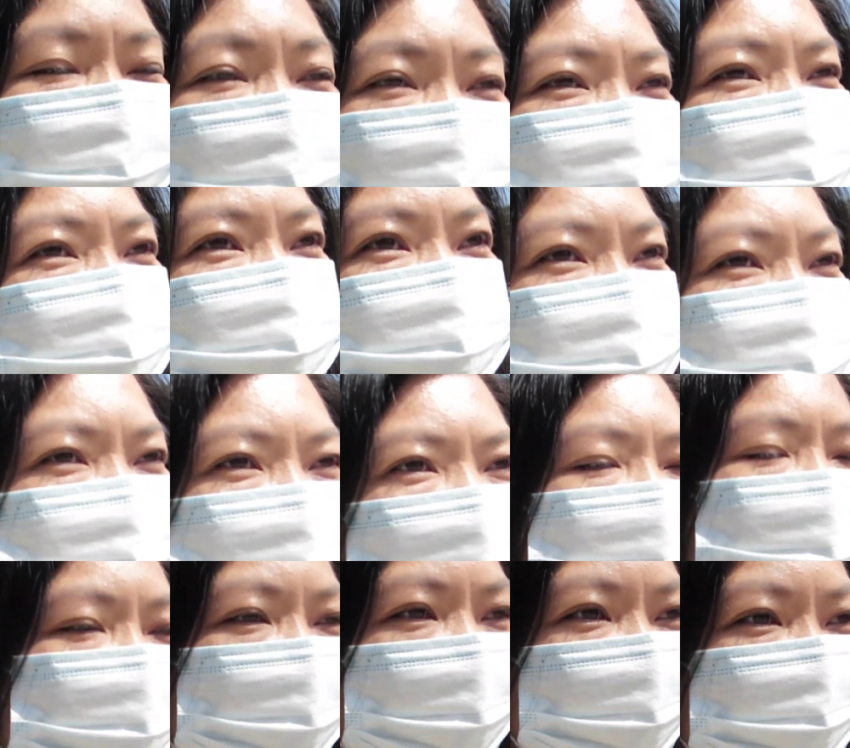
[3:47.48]
Which was
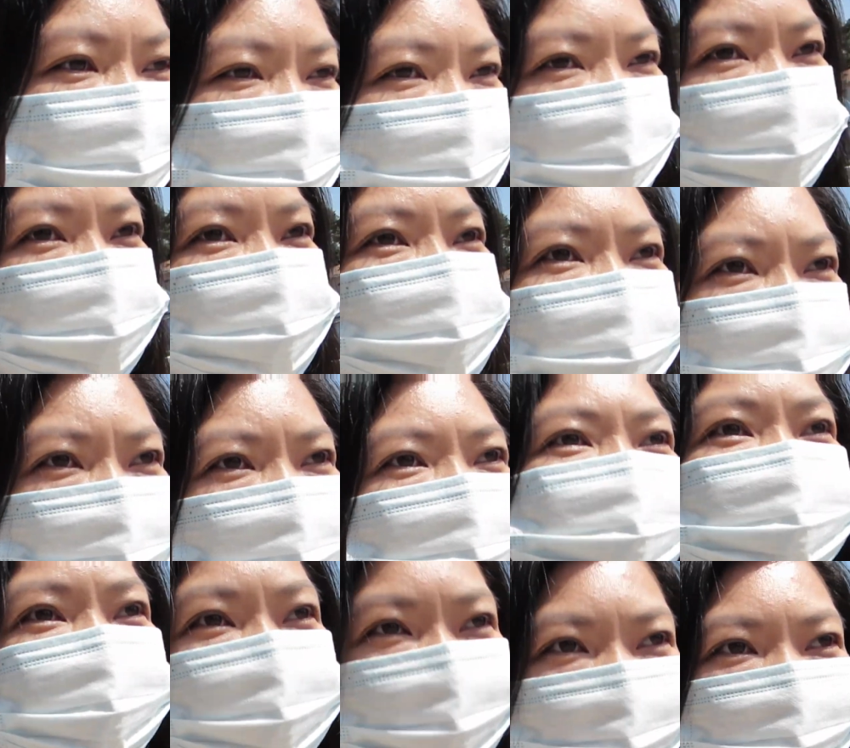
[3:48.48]
fine. Like there were
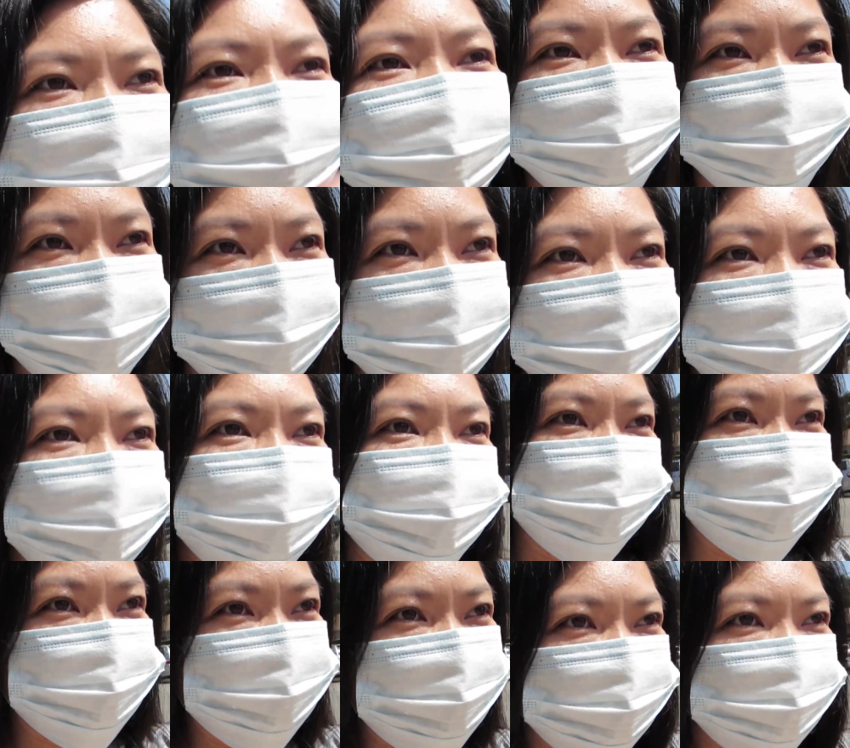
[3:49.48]
still a lot of
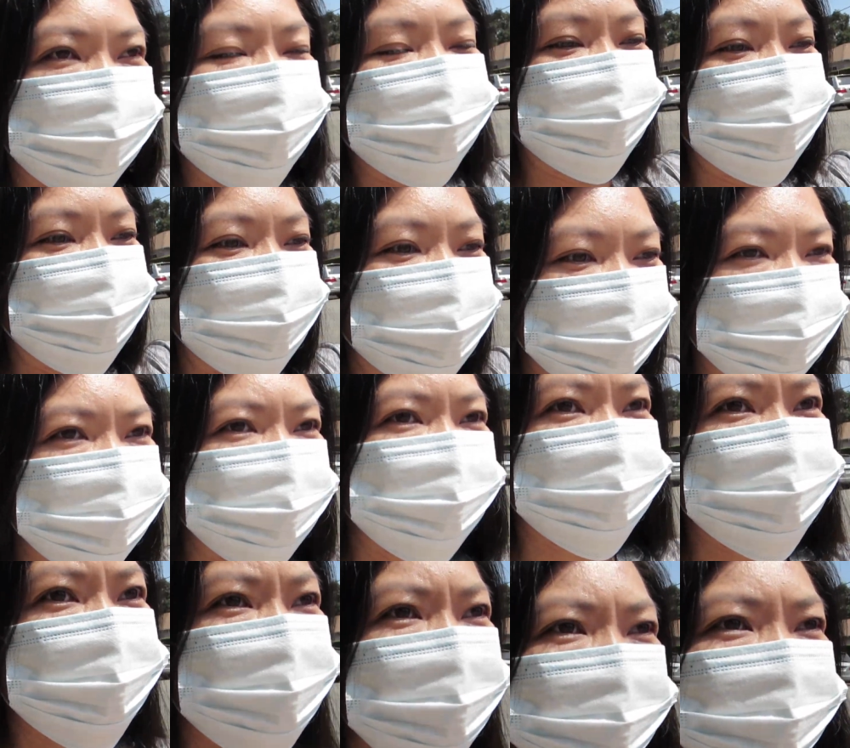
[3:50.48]
kids, you know,
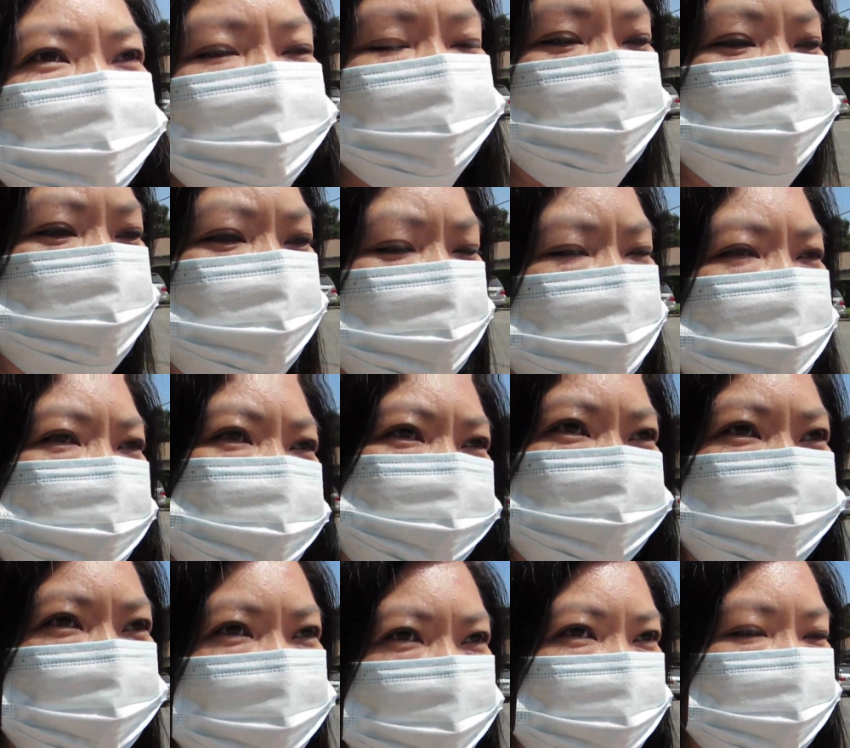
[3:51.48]
over
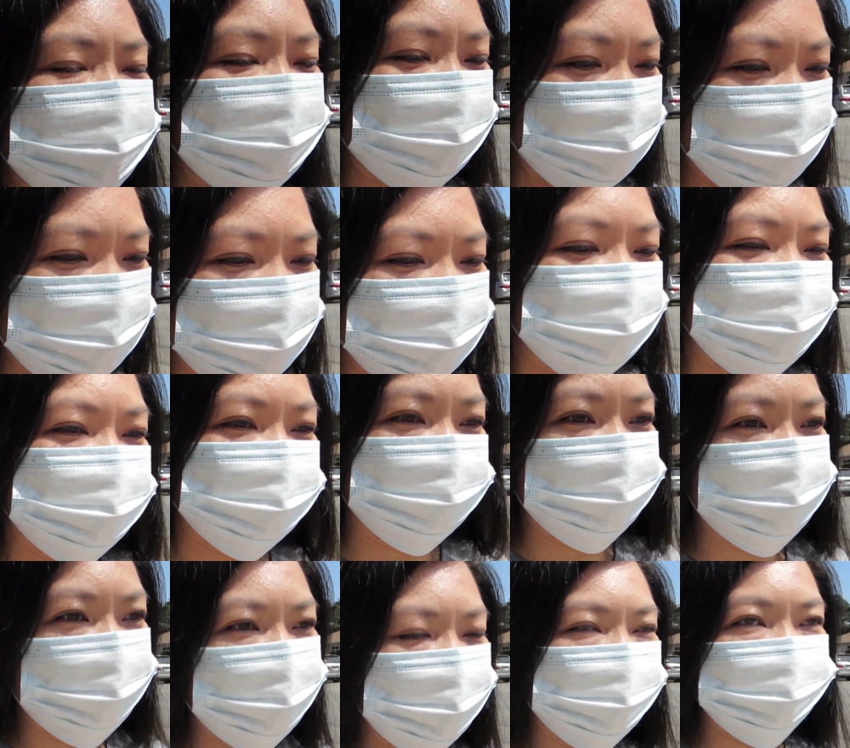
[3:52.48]
there, but
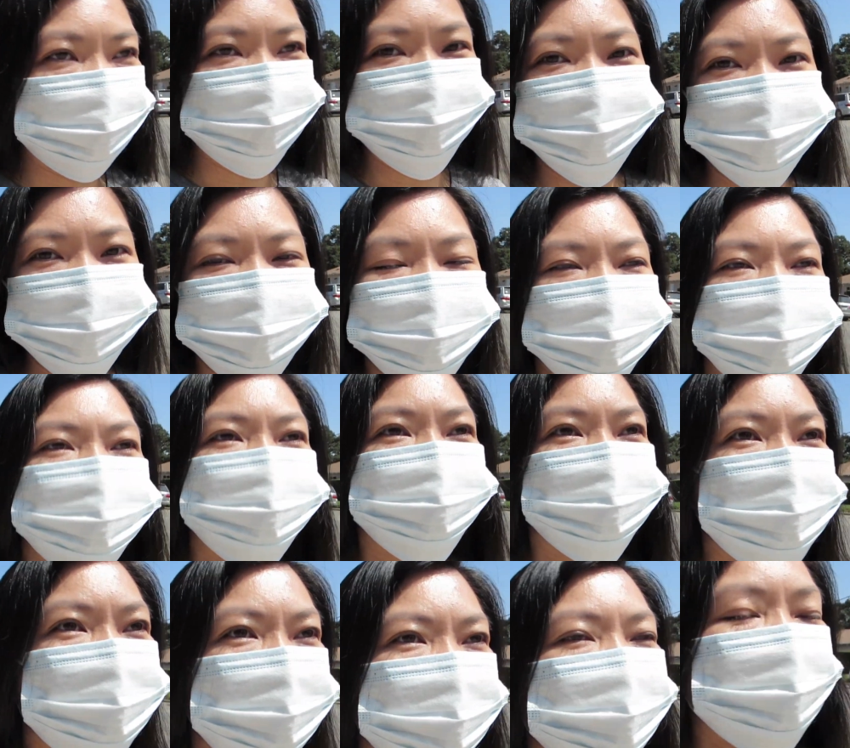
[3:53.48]
he he was
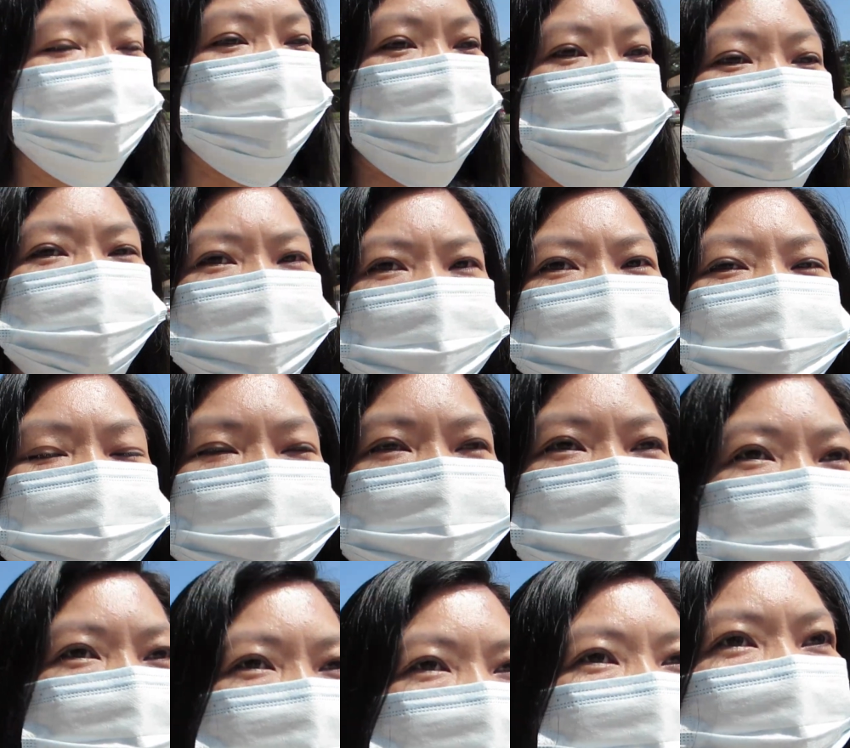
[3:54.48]
one of the
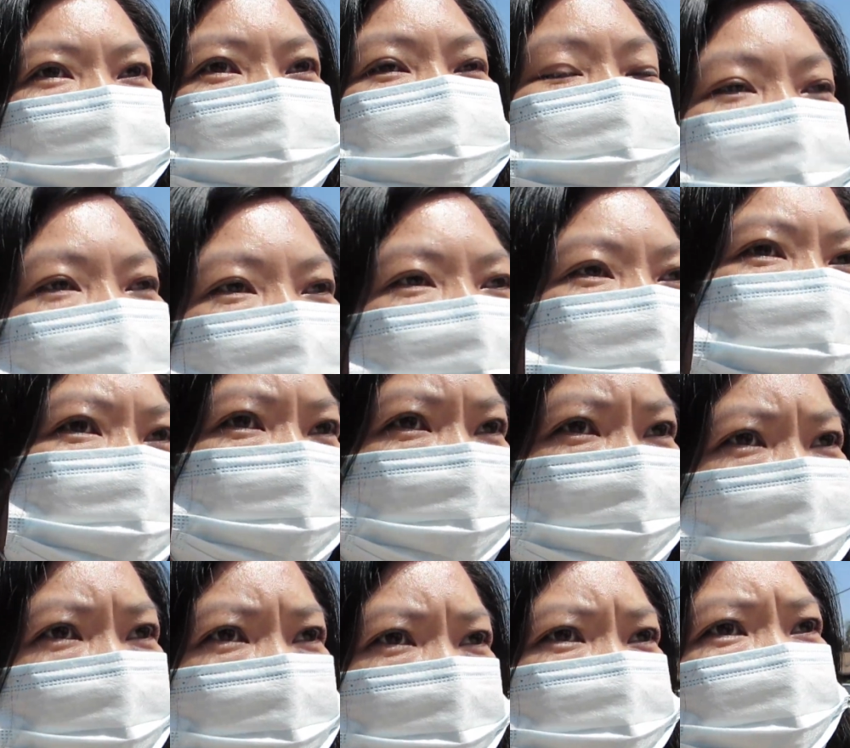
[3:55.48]
last ones to
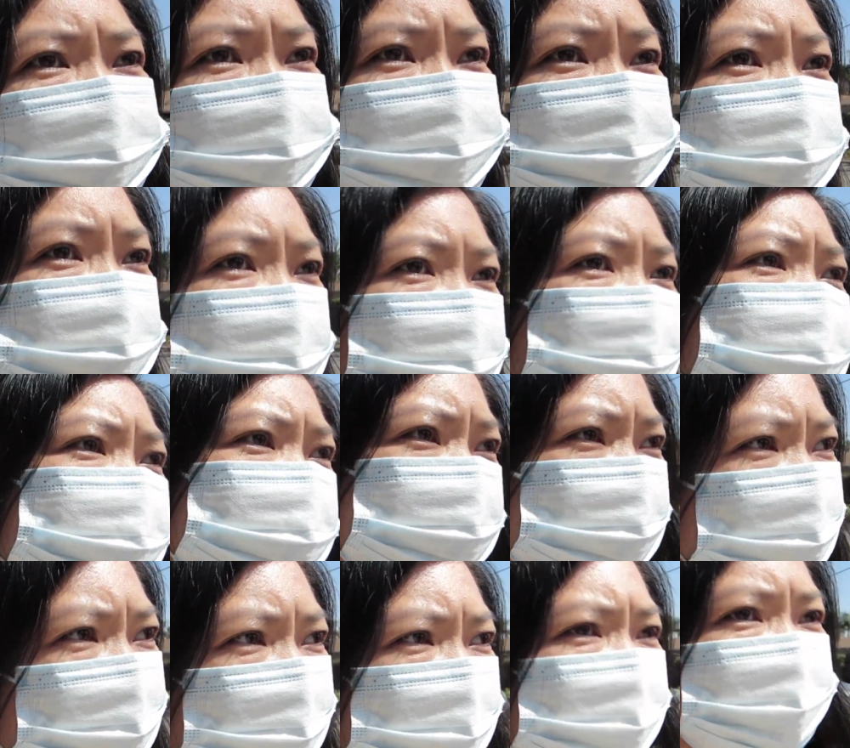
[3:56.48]
get picked up, so
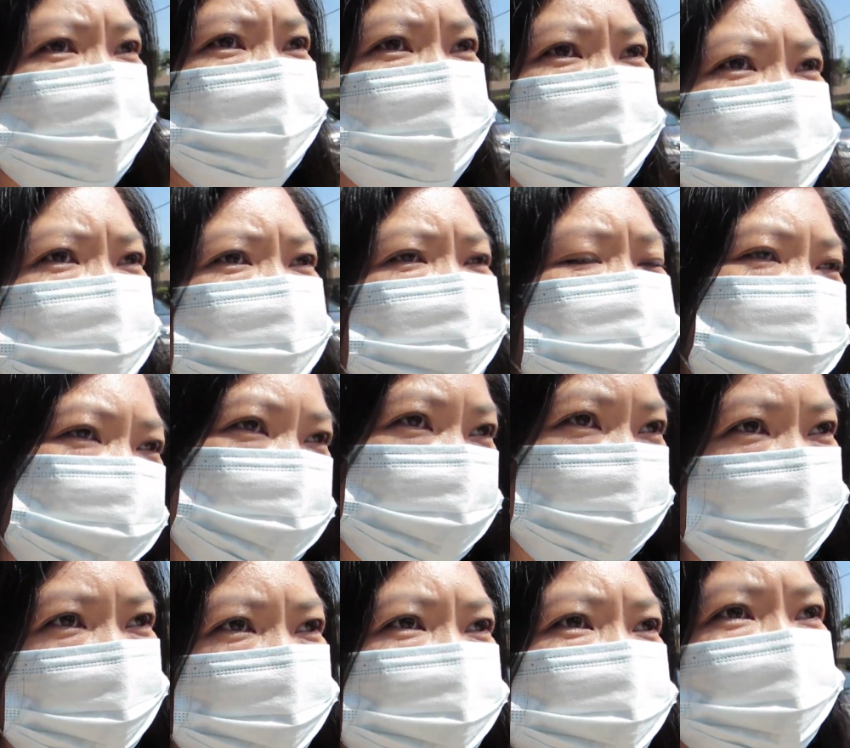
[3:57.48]
I'm just
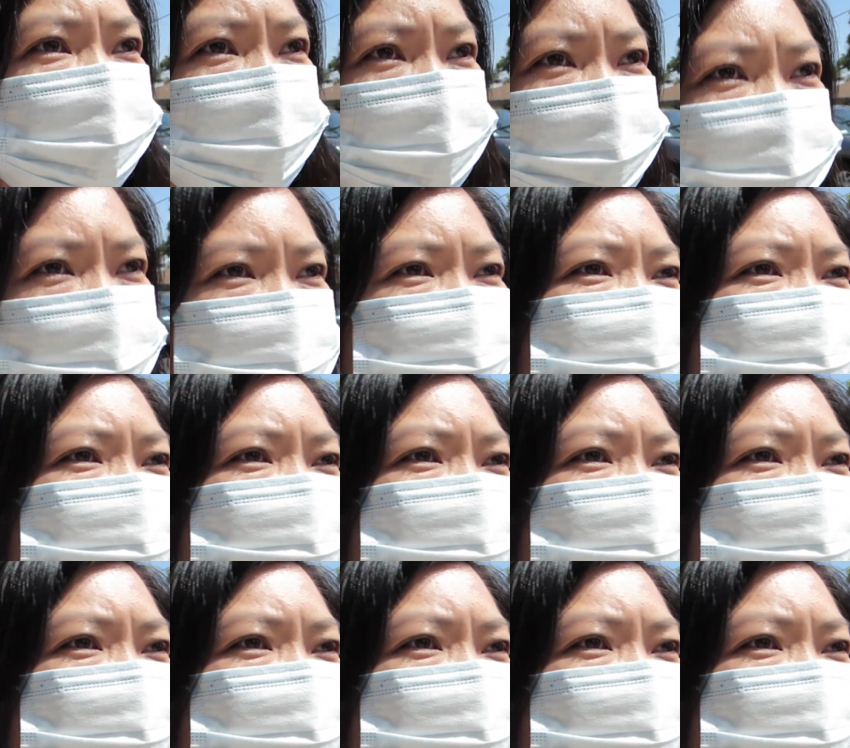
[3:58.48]
trying to walk